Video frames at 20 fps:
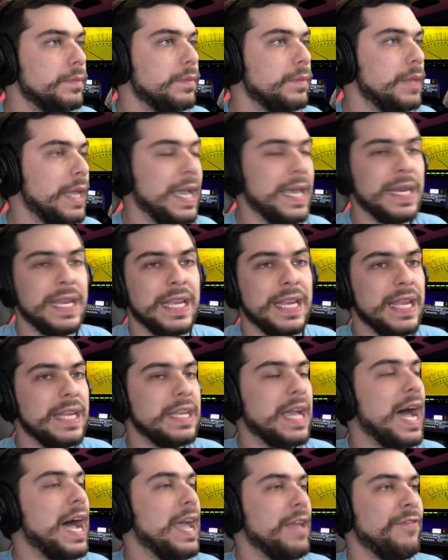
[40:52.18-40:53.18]

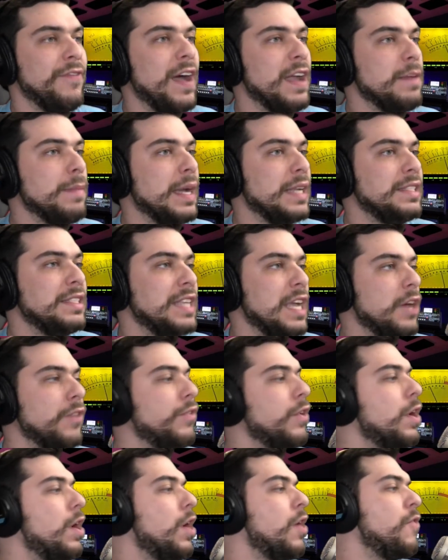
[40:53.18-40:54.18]
And I find
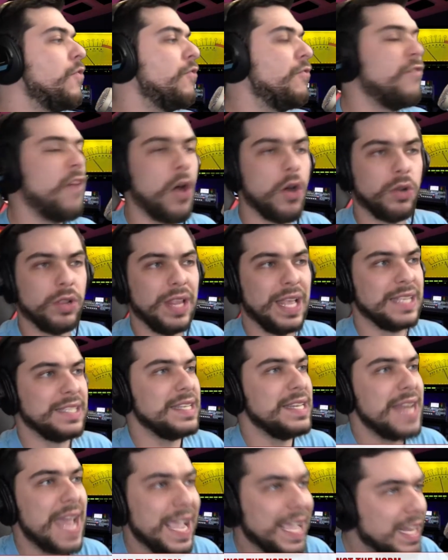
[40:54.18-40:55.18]
myself far
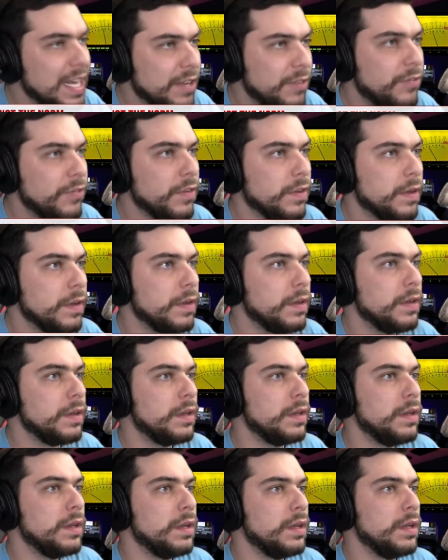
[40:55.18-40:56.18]
less negative.
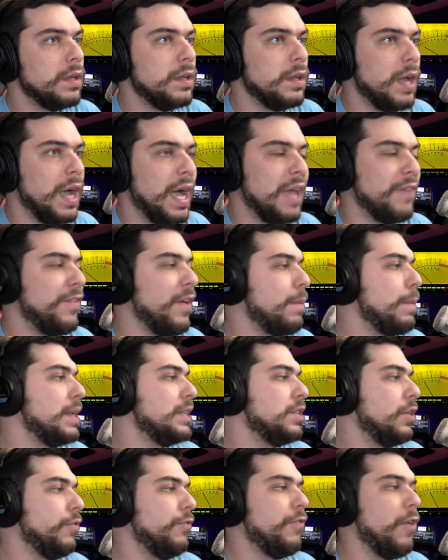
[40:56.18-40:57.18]
I find
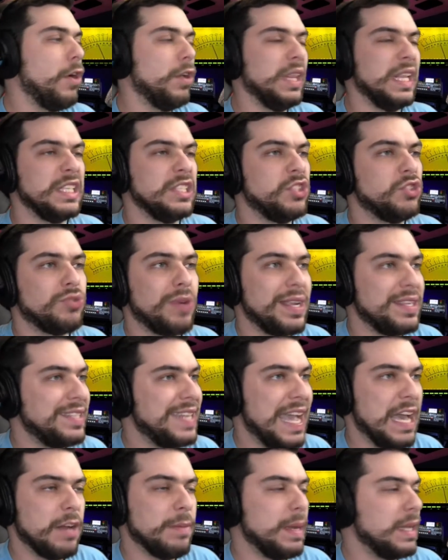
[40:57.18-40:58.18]
myself far less
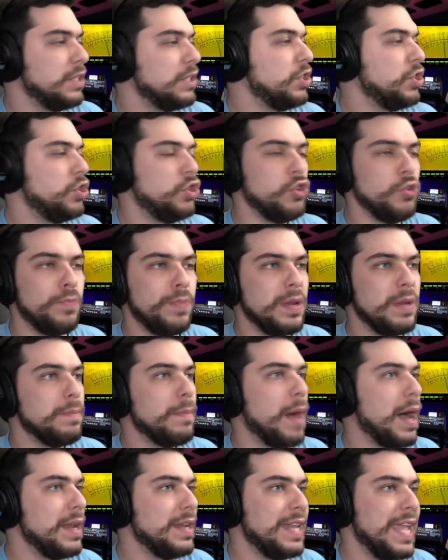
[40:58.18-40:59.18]
stressed out about stupid,
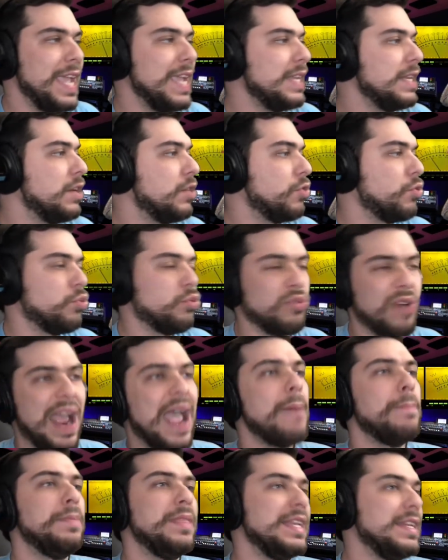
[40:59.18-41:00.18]
mundane
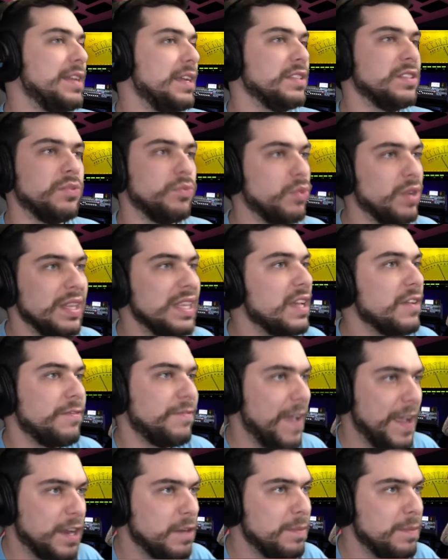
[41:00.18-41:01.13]
crap that doesn't really affect